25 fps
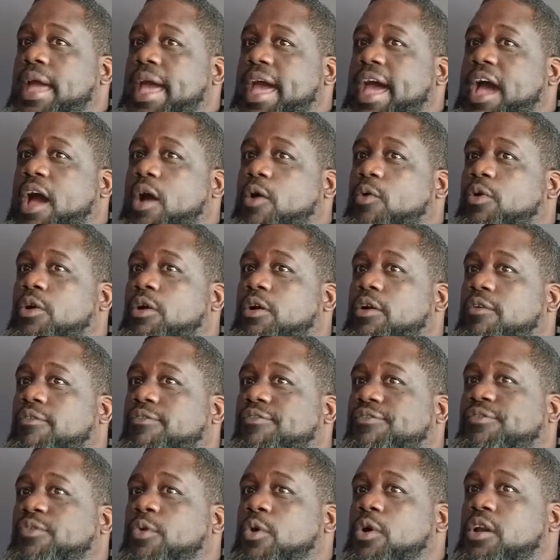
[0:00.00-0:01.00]
our
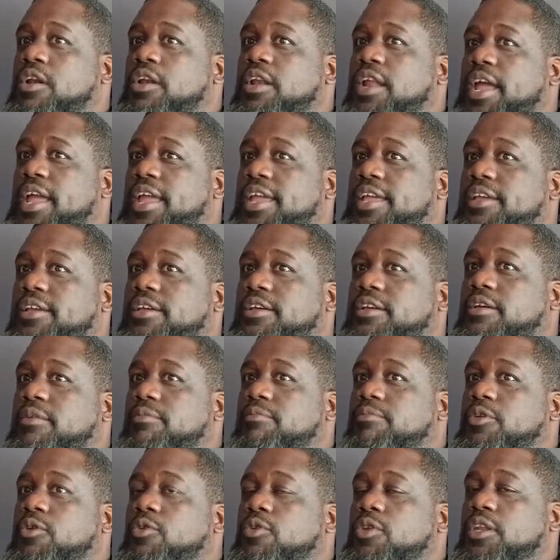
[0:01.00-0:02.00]
Fortnite
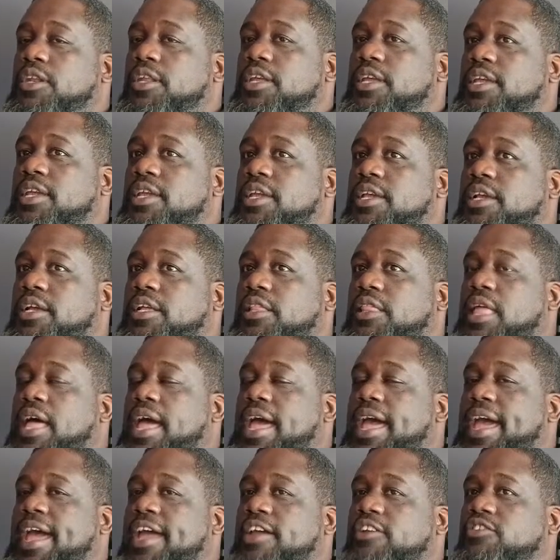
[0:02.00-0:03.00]
community
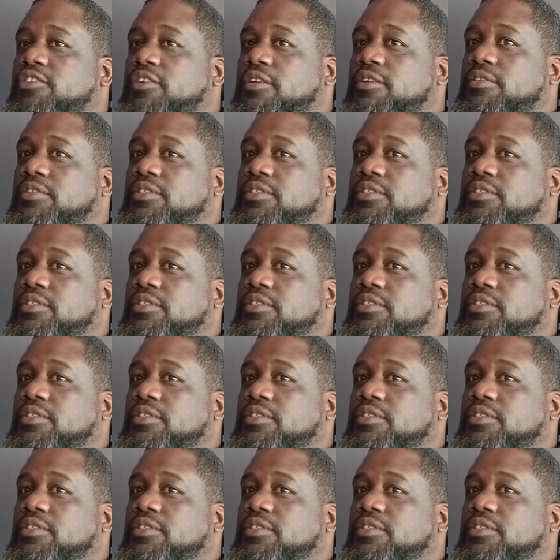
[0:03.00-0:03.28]
clash